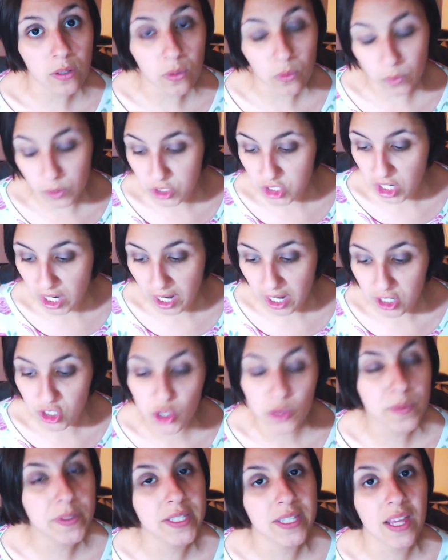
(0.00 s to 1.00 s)
which I
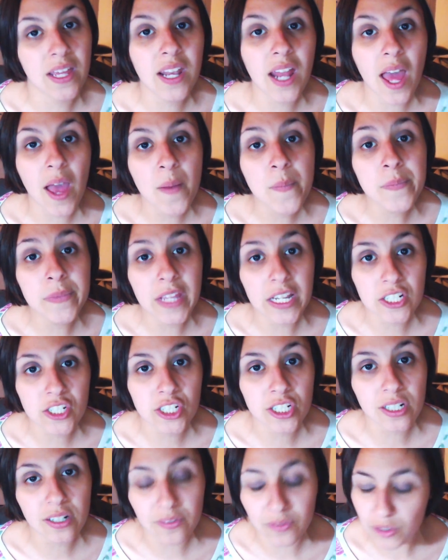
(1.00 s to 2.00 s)
100% am next
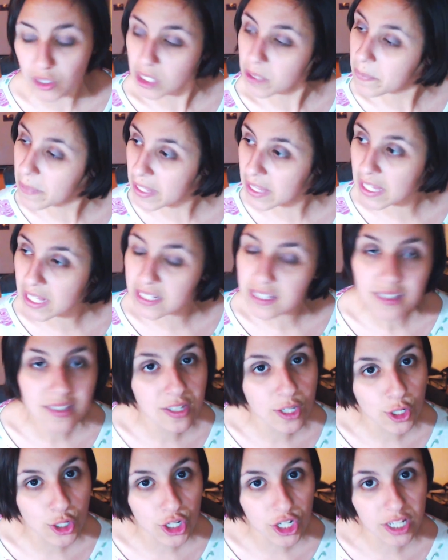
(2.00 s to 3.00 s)
year, I've already made that
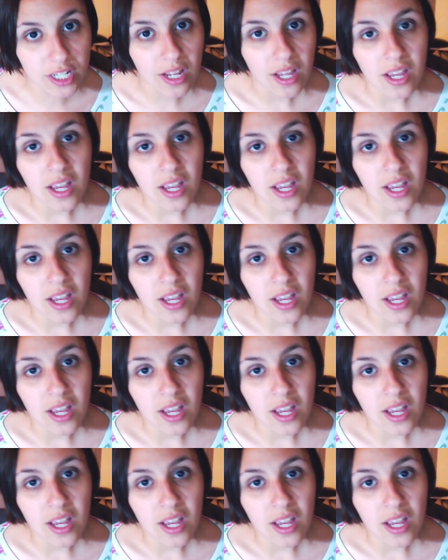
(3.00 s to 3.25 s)
decision,